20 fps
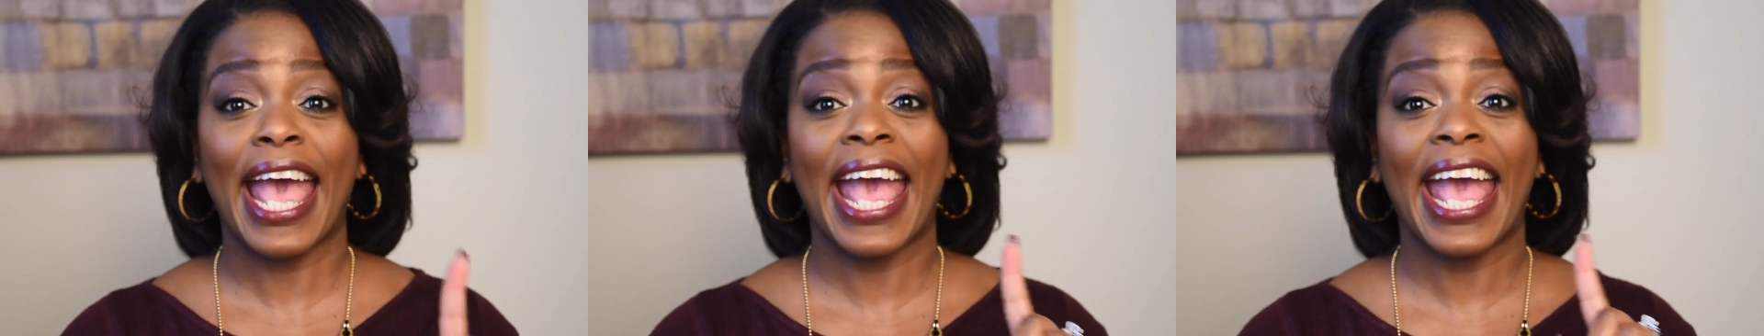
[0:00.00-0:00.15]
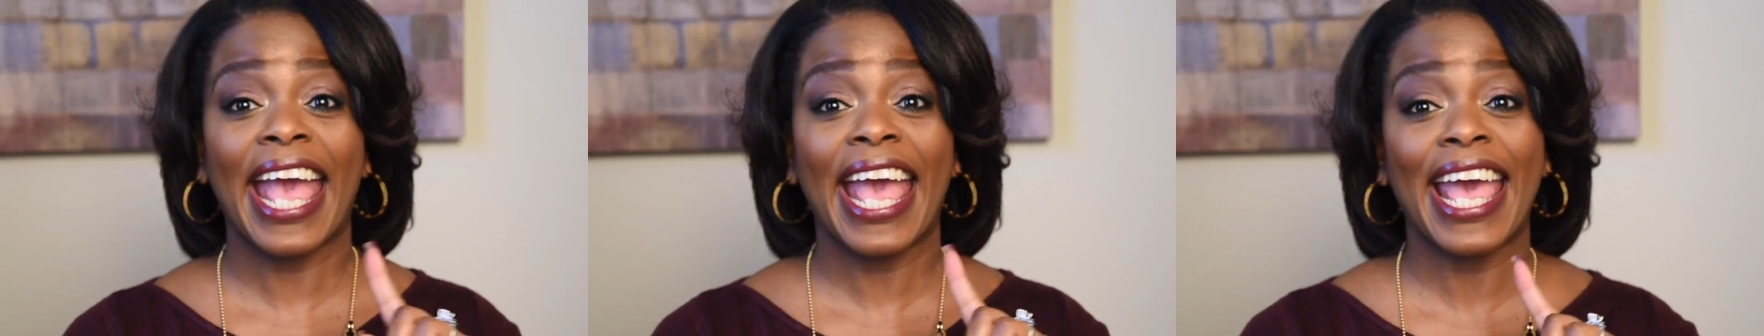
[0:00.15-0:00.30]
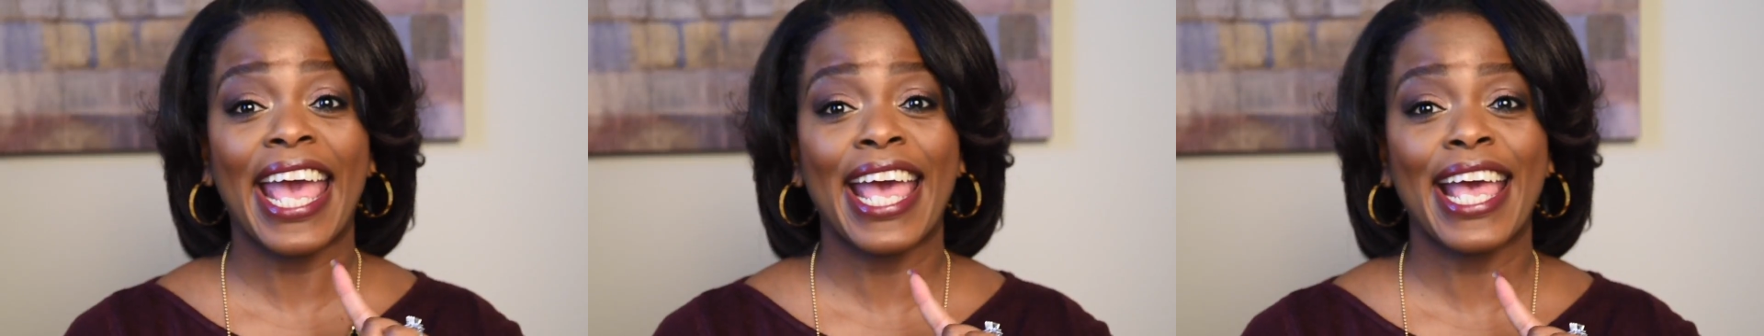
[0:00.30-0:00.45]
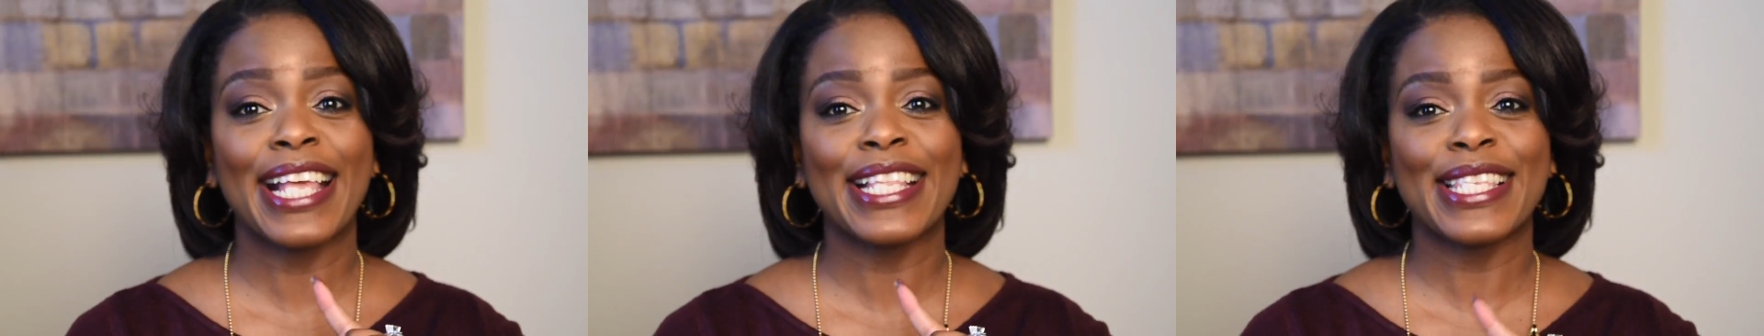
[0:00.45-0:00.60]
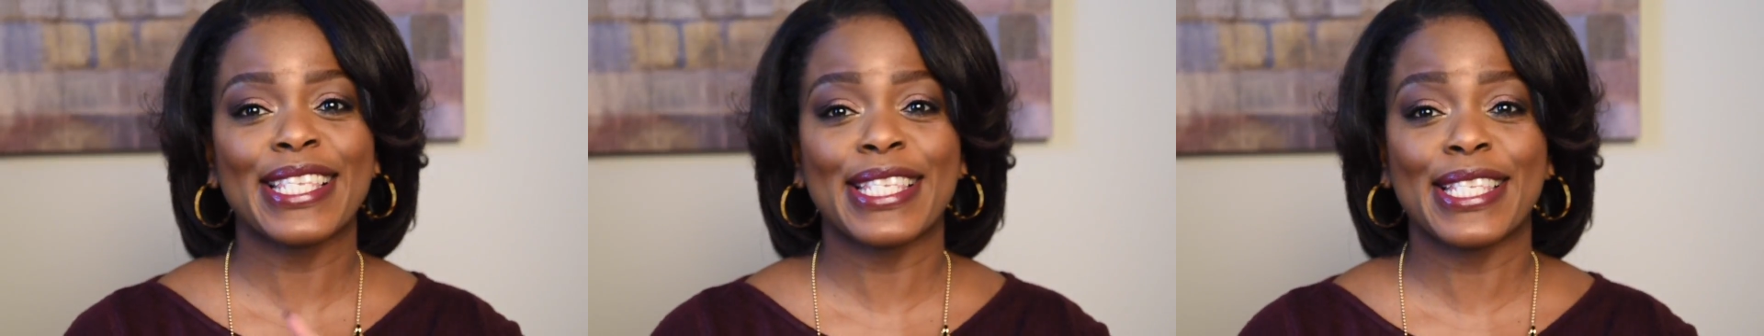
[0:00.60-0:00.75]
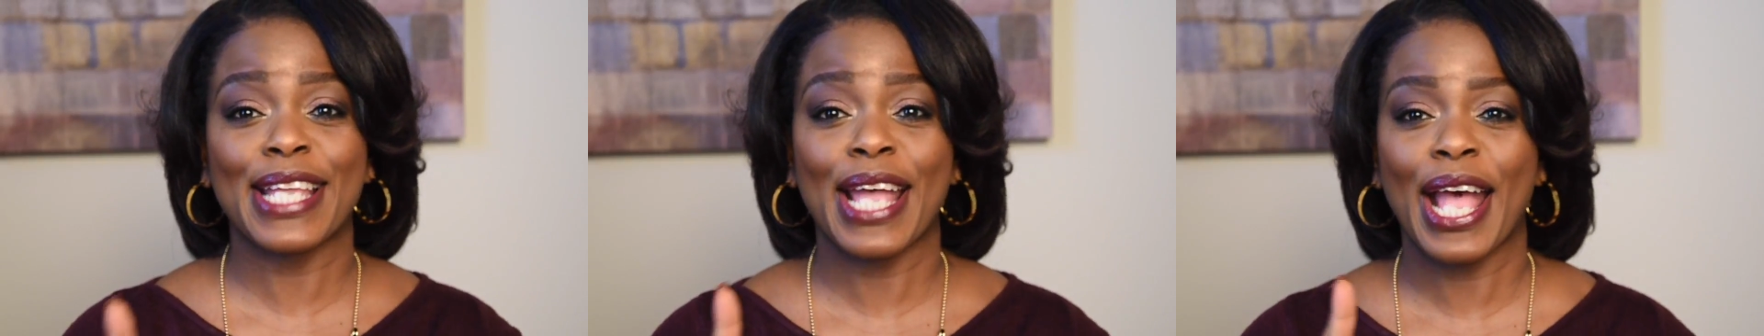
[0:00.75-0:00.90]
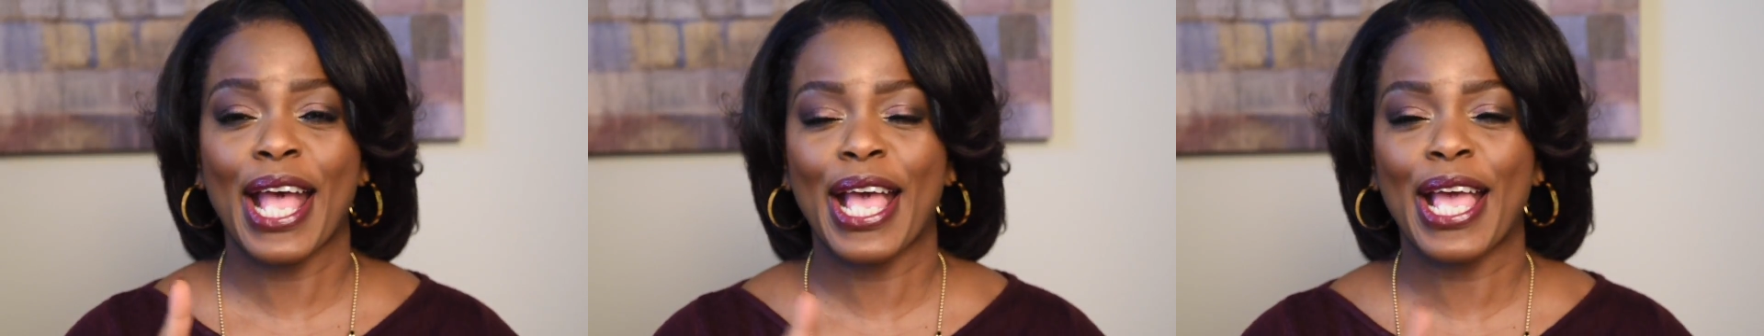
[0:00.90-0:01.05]
and
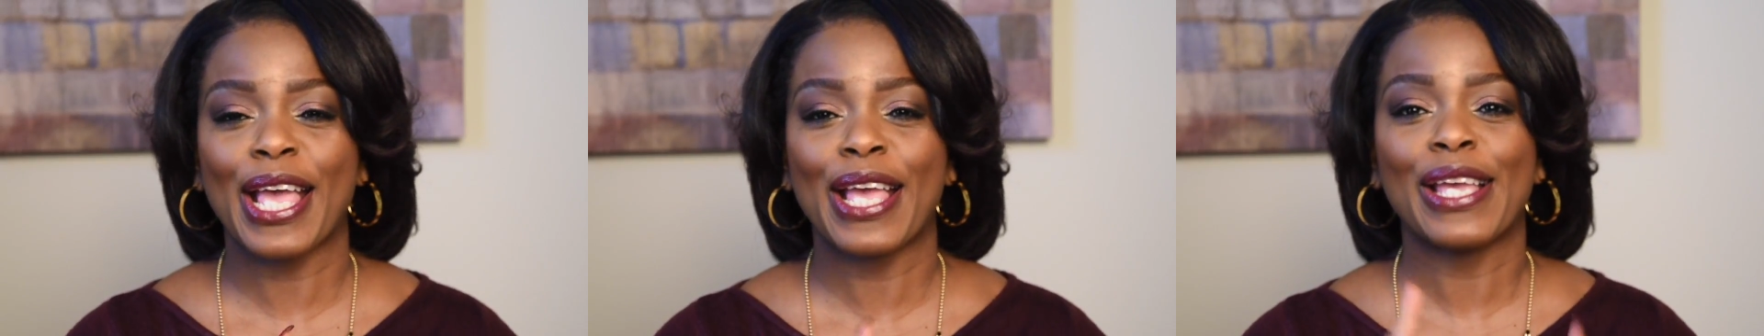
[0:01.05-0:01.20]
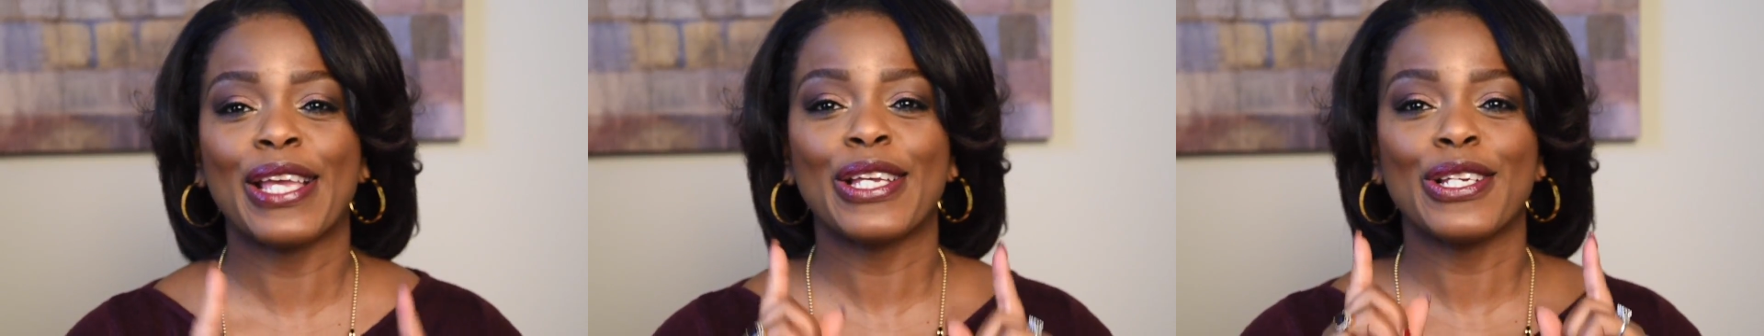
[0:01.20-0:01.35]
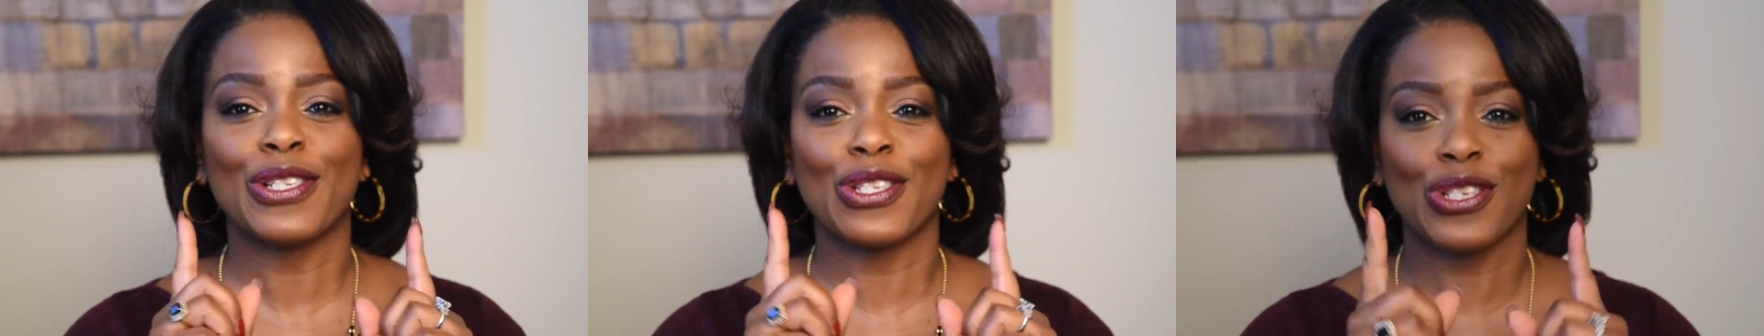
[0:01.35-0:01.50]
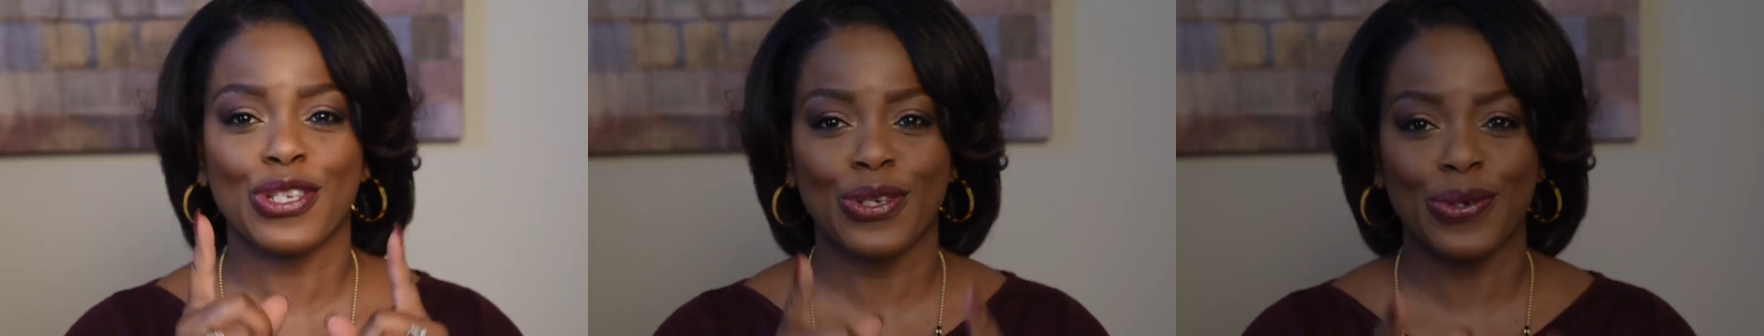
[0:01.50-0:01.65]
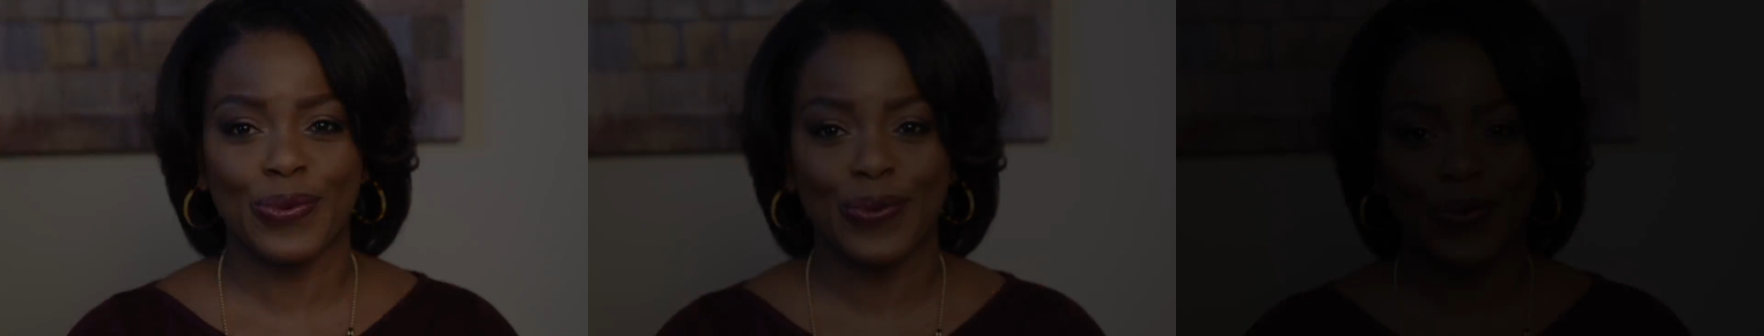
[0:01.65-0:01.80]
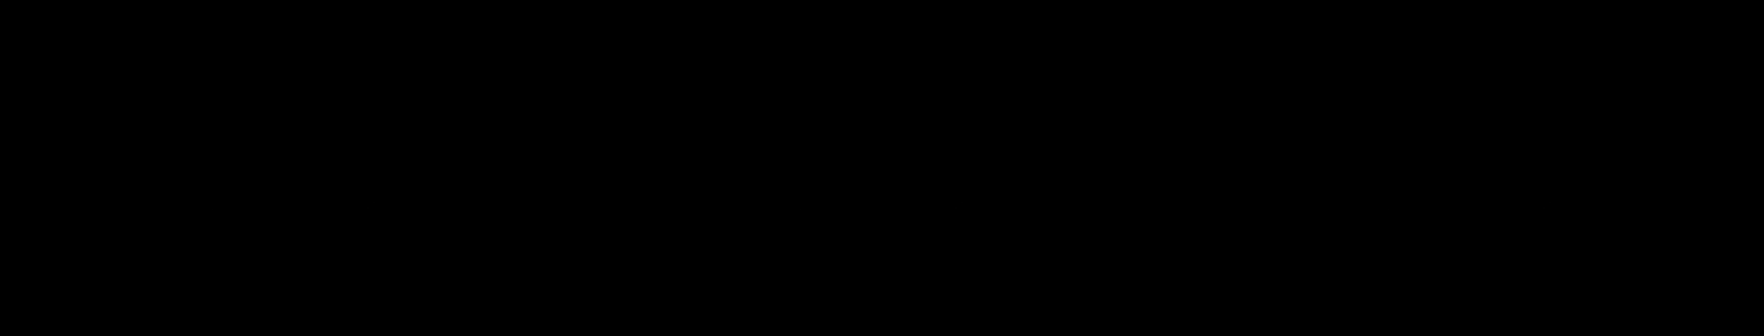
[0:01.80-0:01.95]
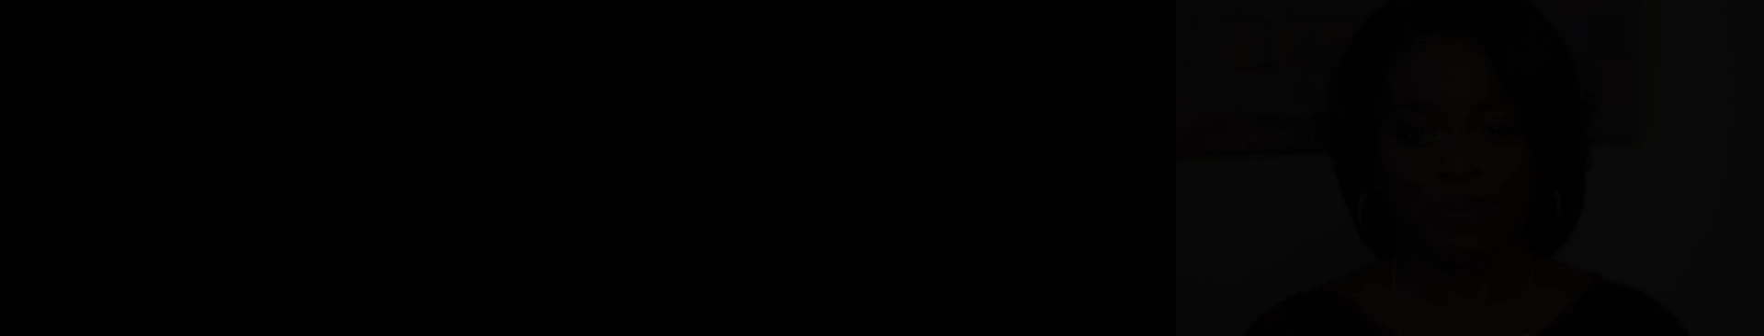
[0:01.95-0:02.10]
stay
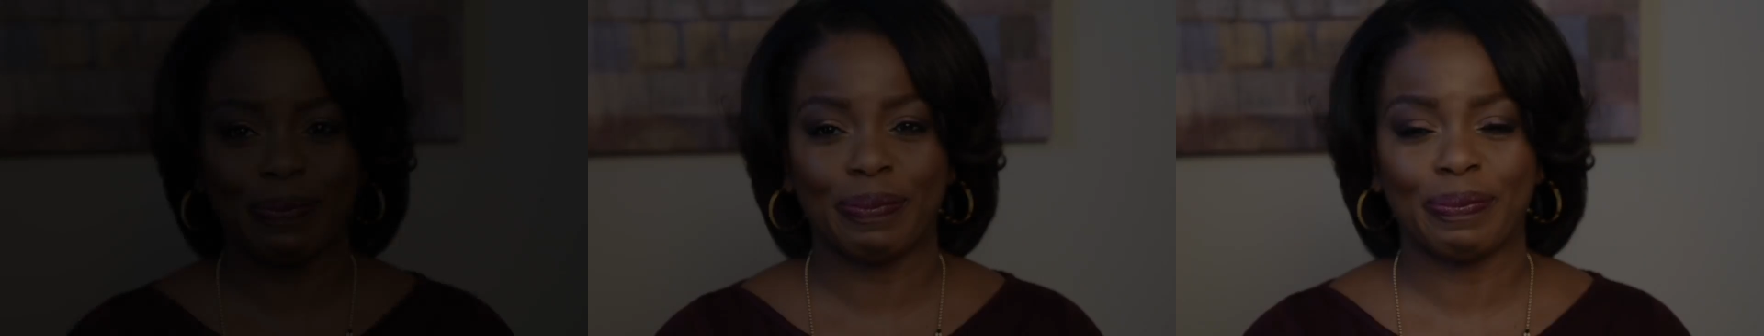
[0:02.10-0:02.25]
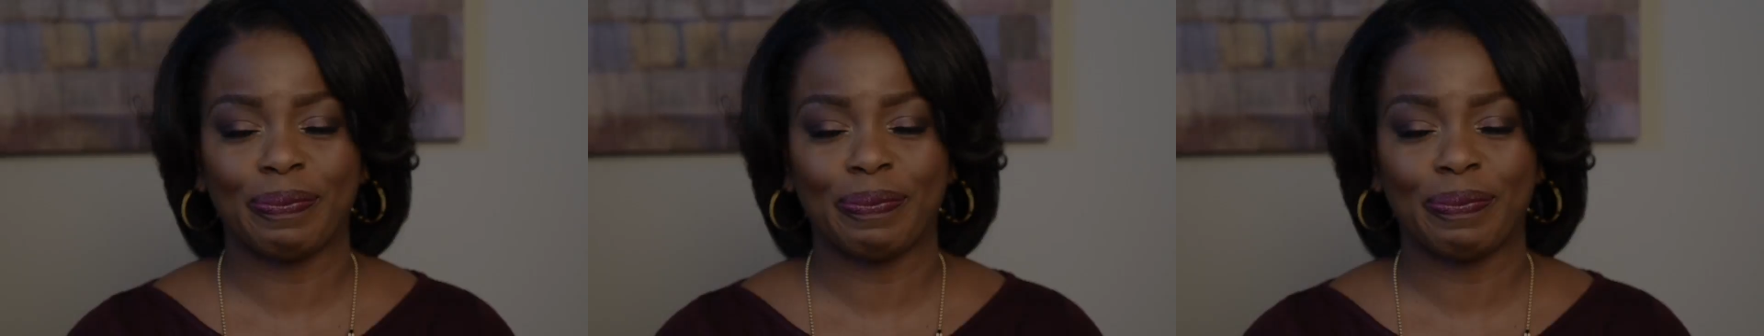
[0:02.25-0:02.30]
tuned.